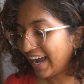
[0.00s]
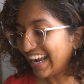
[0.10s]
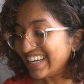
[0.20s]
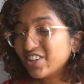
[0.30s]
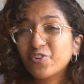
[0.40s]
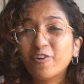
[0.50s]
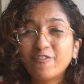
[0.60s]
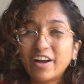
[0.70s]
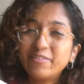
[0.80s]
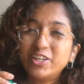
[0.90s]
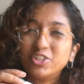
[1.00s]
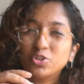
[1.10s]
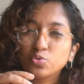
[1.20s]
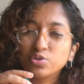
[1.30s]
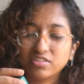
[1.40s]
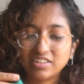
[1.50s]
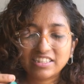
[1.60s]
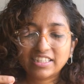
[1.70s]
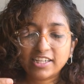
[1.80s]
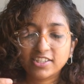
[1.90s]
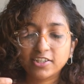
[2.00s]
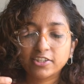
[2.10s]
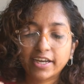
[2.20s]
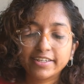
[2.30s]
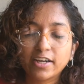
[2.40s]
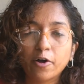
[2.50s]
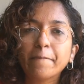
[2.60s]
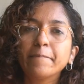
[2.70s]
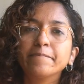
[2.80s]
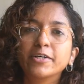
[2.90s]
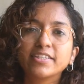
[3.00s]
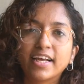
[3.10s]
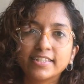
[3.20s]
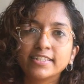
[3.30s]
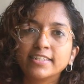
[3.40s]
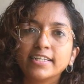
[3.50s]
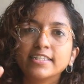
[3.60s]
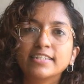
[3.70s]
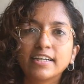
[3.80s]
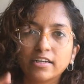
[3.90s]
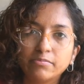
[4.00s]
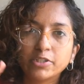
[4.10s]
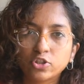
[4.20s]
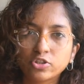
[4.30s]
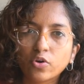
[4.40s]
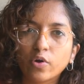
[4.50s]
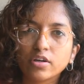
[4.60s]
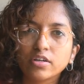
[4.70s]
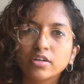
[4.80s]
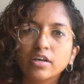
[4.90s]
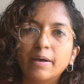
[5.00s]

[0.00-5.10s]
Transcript: And I don't know if I will use this Selsun right now because, as I said, it's a little bit strong.